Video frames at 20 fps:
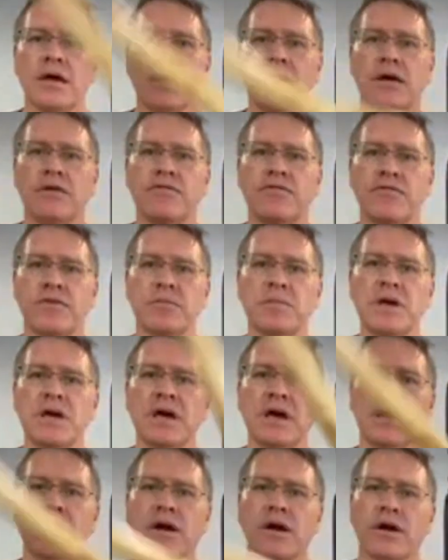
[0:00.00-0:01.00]
And from
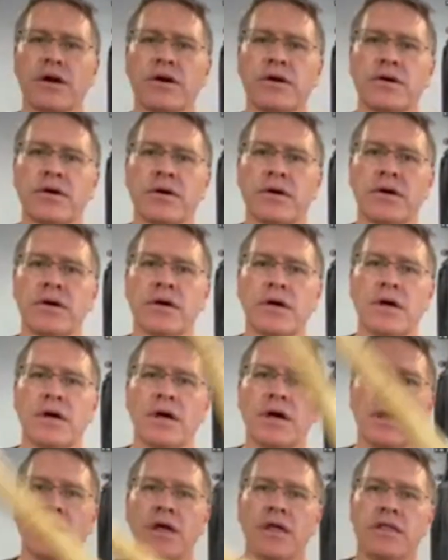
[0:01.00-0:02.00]
here,
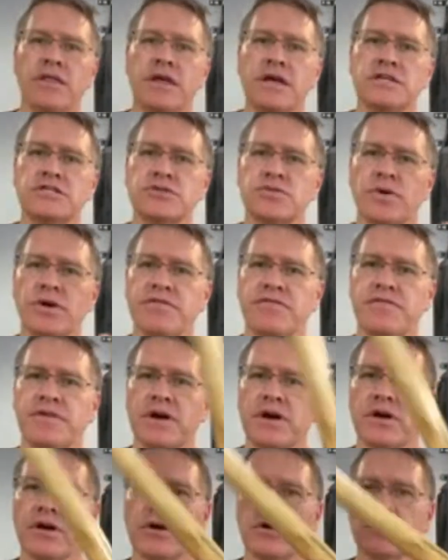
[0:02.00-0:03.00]
these three
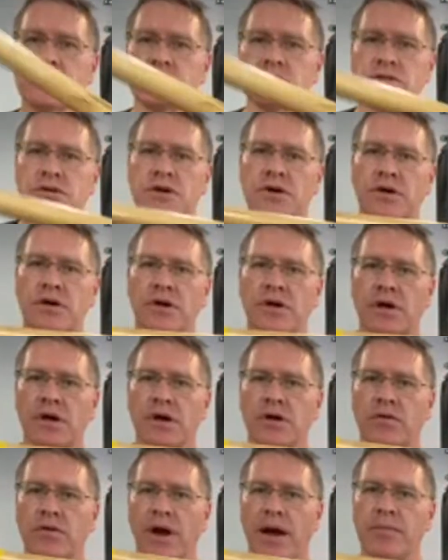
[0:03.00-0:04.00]
fingers,
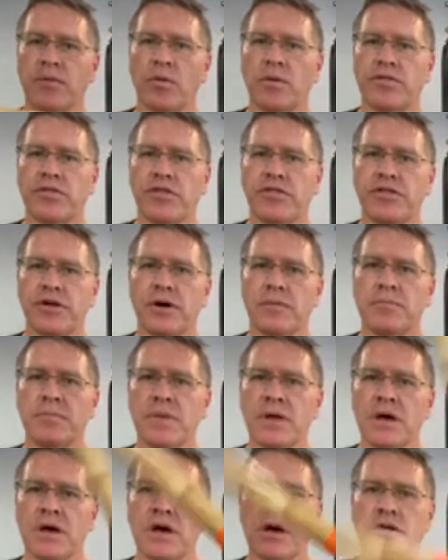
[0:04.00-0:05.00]
grab it with the thumb.
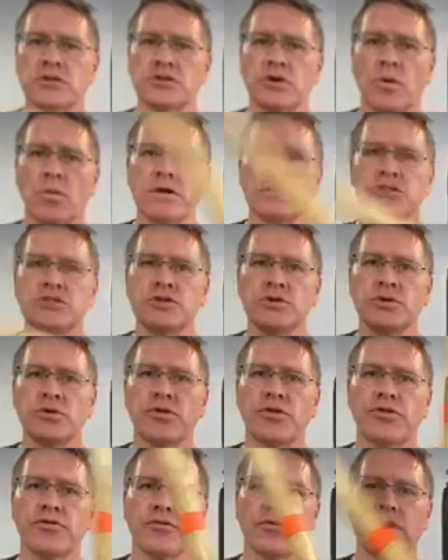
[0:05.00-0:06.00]
So you go one, two,
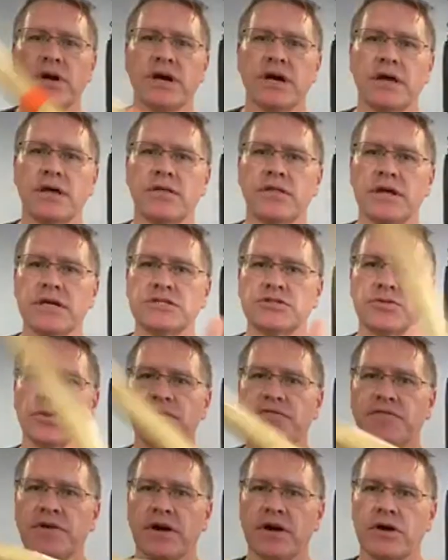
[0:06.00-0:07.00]
three, these three
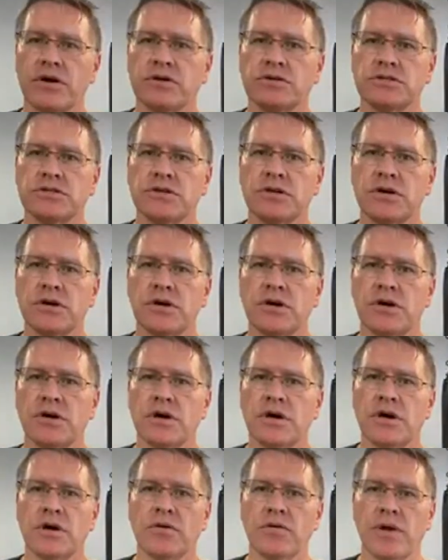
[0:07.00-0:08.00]
fingers,
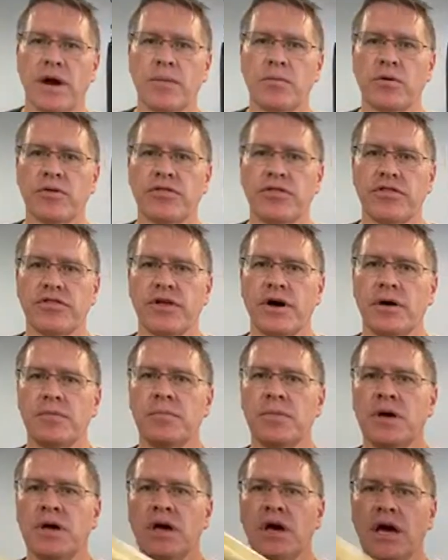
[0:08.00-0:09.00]
grab it with the
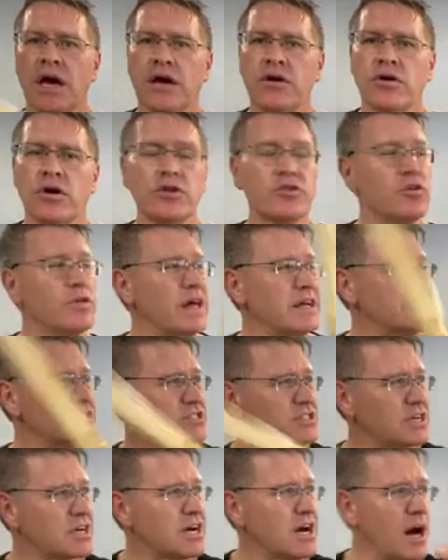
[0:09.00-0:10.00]
thumb. You're going to do that just
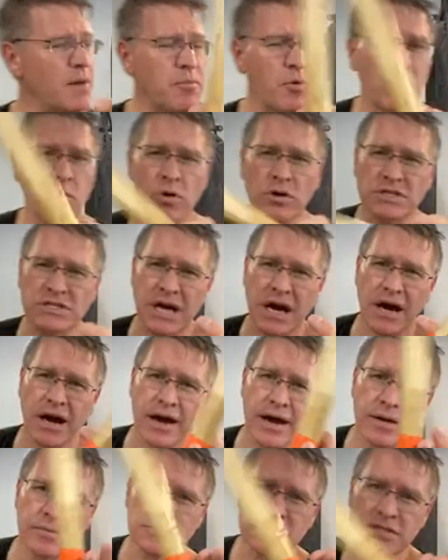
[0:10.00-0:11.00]
a couple more
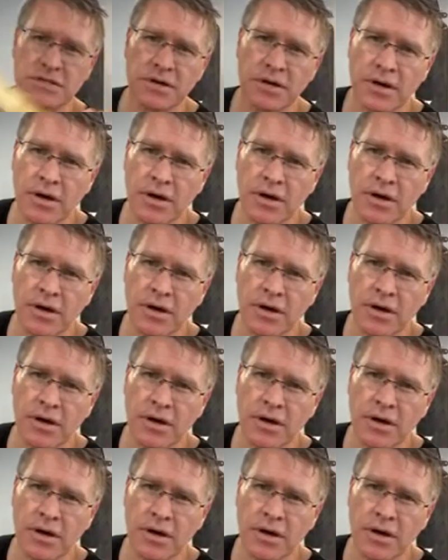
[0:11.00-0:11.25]
times